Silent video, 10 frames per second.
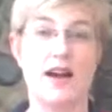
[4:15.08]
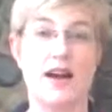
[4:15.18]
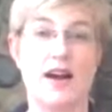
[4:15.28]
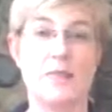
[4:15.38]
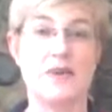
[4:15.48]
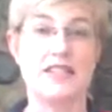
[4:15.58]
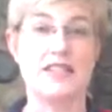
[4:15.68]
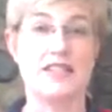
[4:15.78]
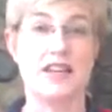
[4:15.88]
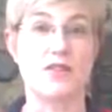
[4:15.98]
and
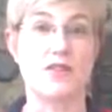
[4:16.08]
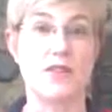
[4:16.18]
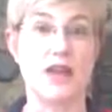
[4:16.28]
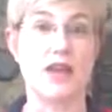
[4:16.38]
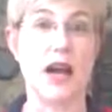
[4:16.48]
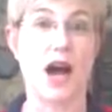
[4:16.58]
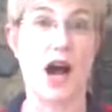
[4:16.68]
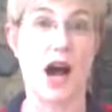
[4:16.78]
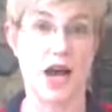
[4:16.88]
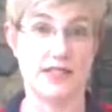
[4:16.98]
tend to get really
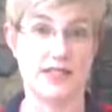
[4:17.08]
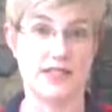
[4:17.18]
hot